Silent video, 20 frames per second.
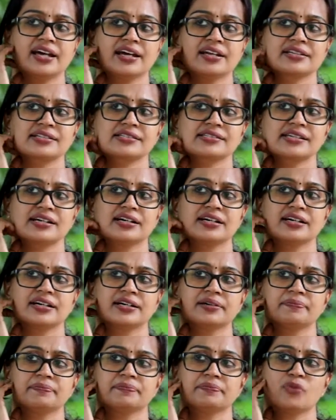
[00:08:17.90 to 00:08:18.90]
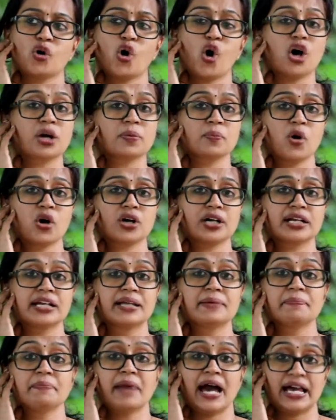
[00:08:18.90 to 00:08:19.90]
is a hormonal
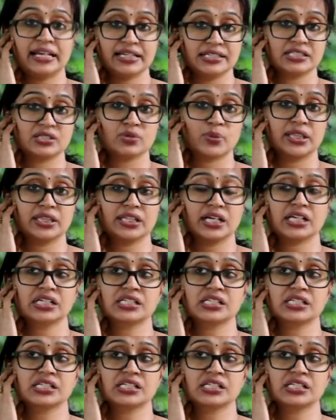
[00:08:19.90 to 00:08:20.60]
imbalance, when